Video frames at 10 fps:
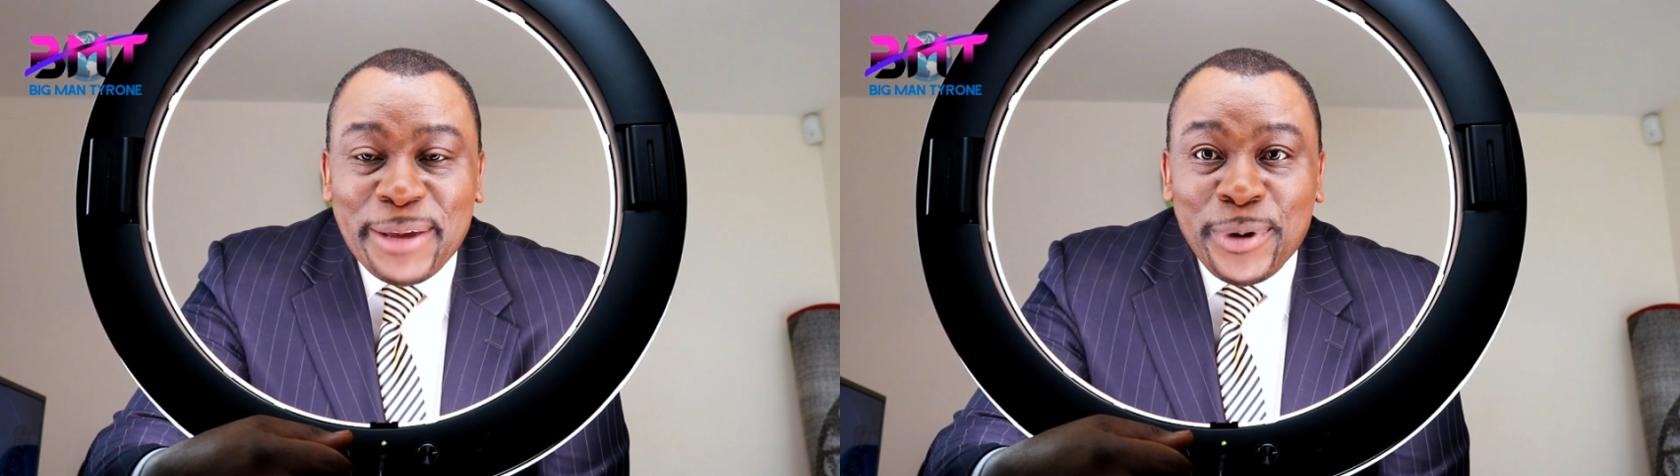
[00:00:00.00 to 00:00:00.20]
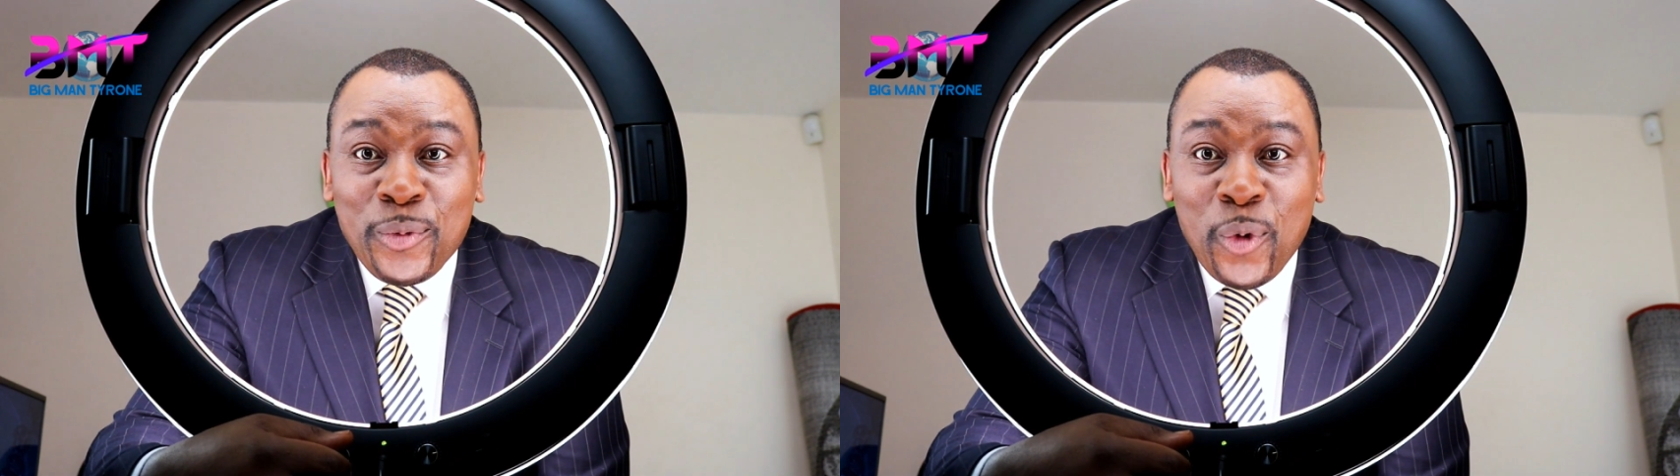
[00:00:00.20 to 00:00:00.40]
a
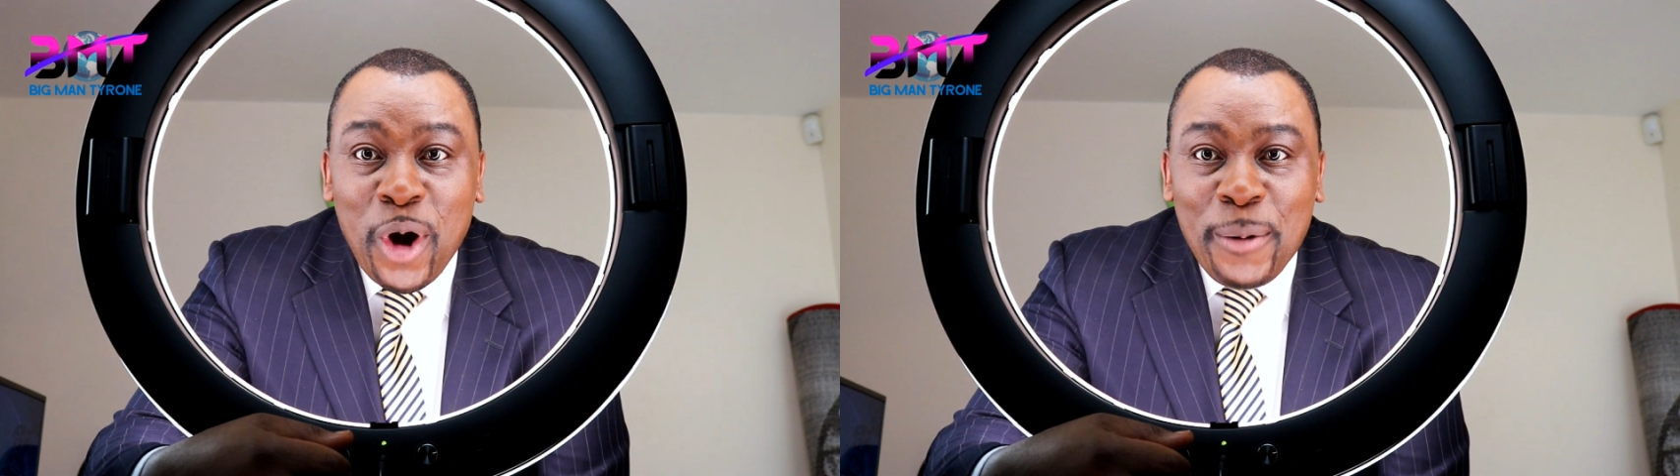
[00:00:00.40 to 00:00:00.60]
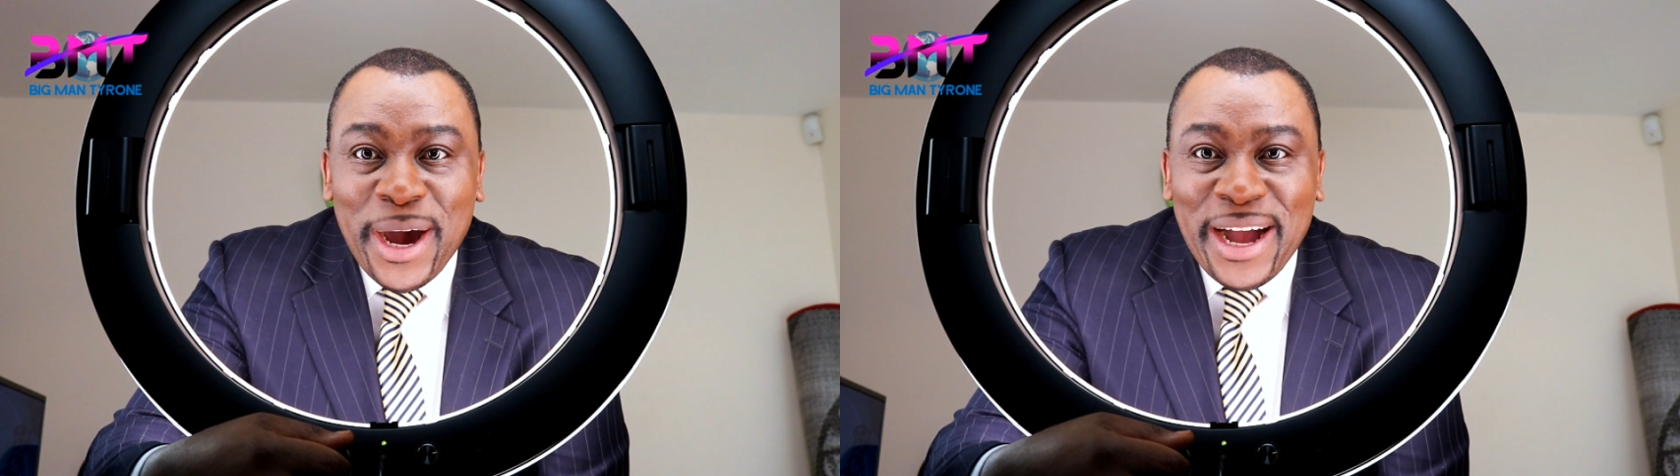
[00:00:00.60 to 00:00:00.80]
bit
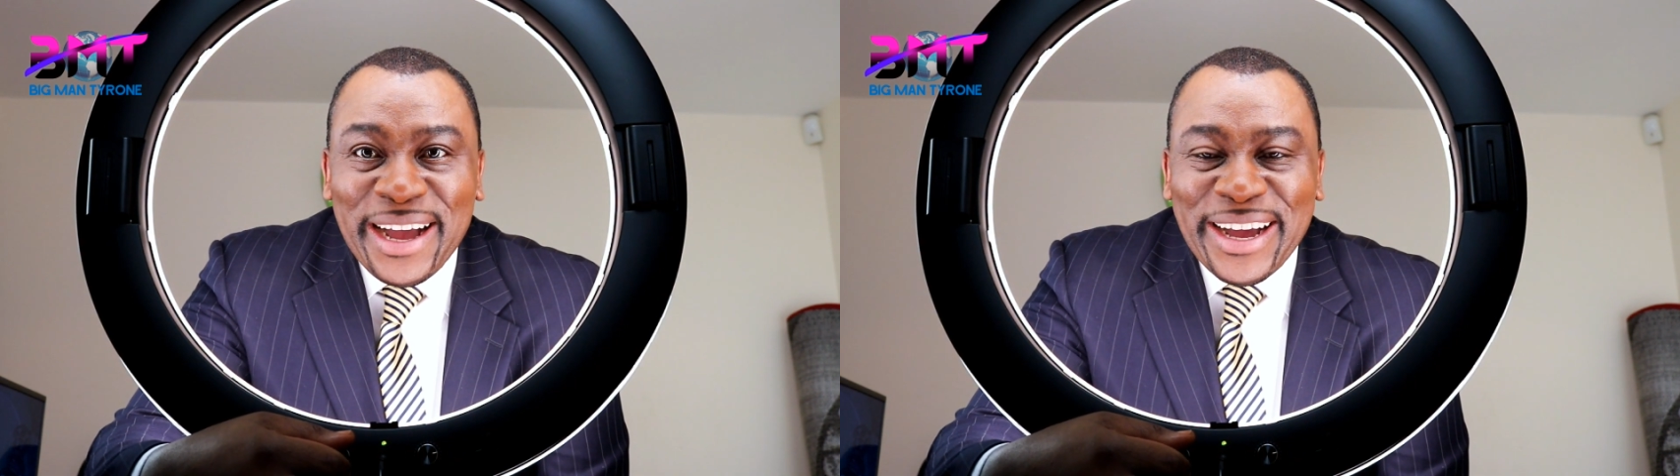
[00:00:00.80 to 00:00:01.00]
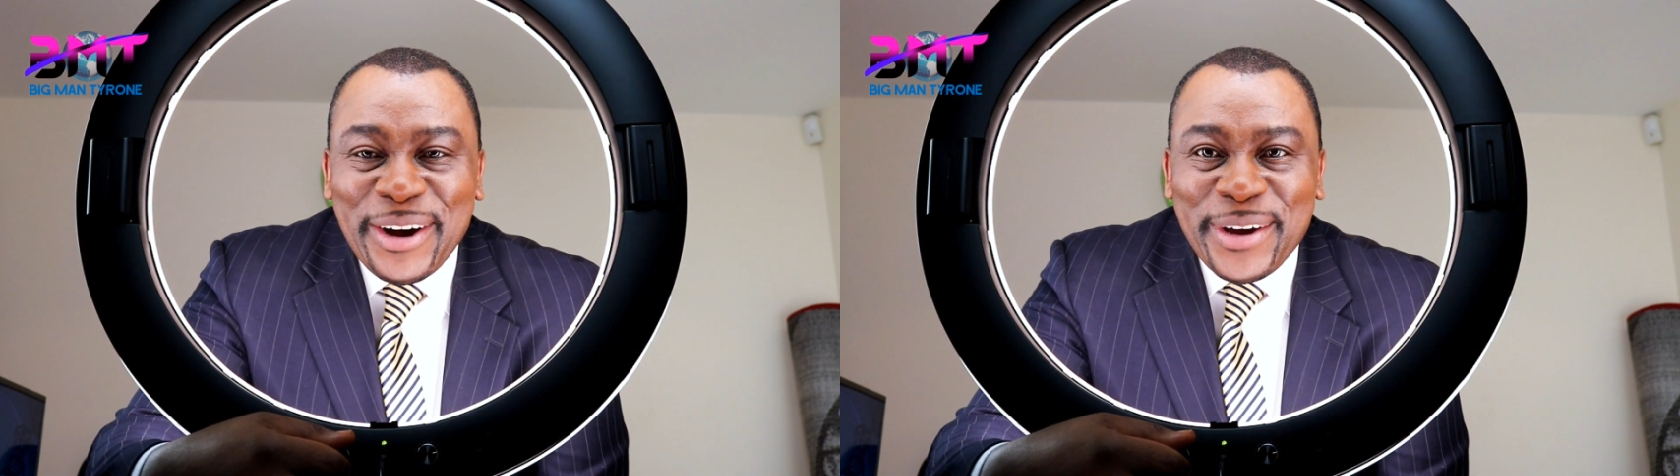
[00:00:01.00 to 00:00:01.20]
warmer,
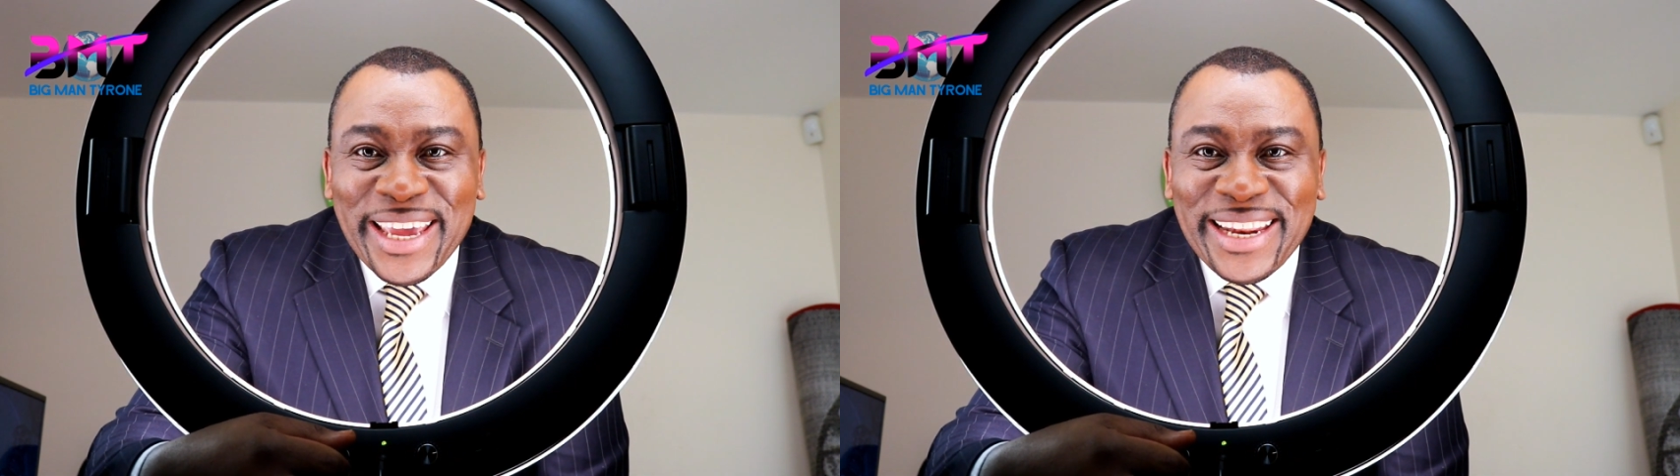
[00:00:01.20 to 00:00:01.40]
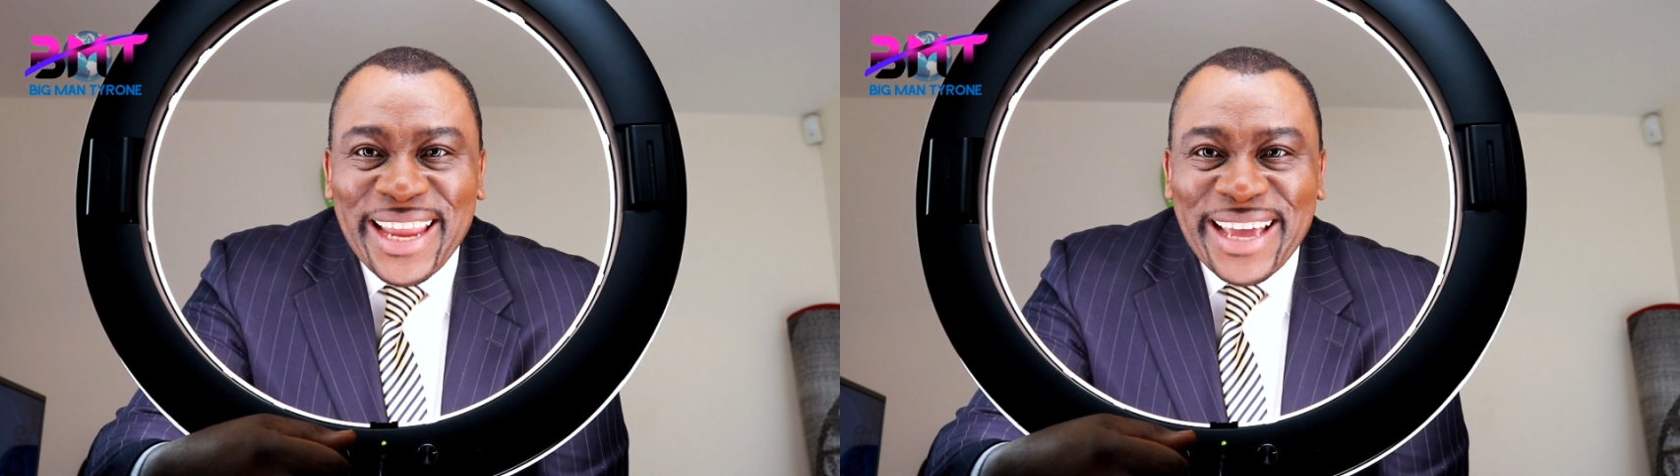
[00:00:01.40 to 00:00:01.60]

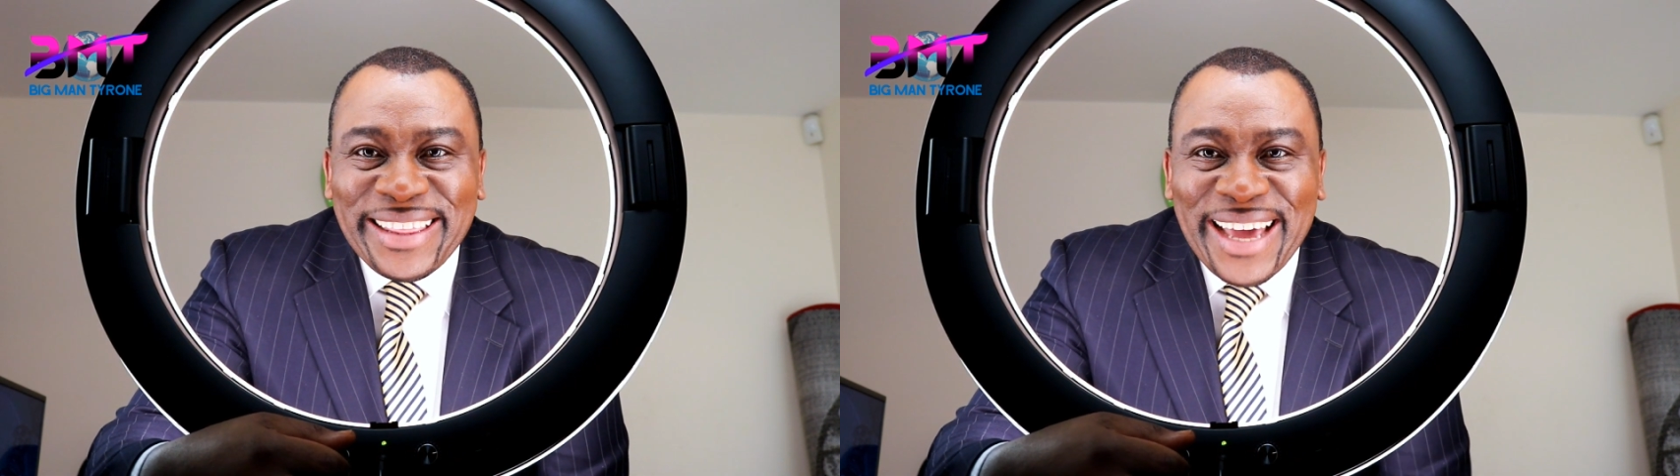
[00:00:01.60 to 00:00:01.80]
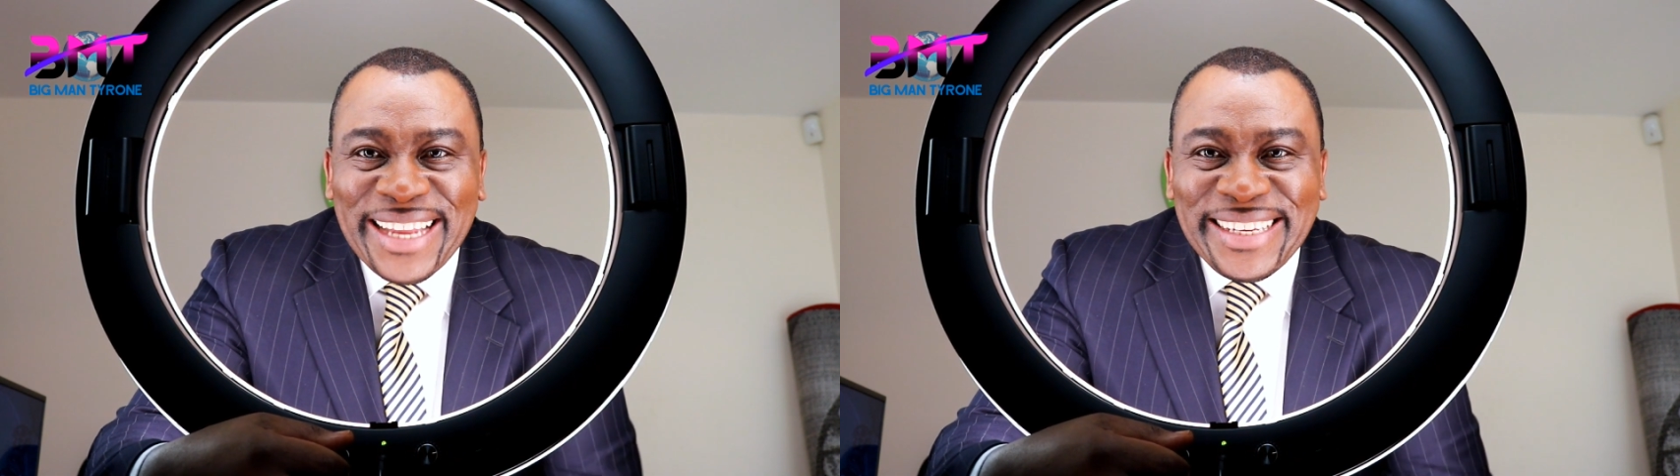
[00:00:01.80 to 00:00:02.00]
okay, like
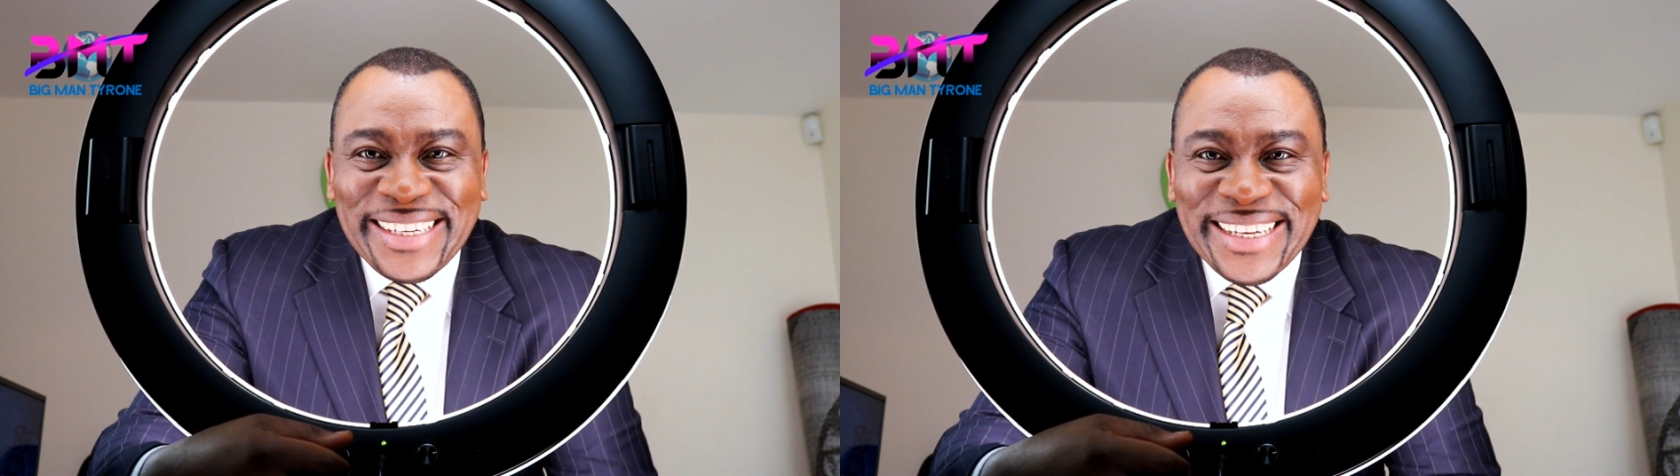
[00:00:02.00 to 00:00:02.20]
that,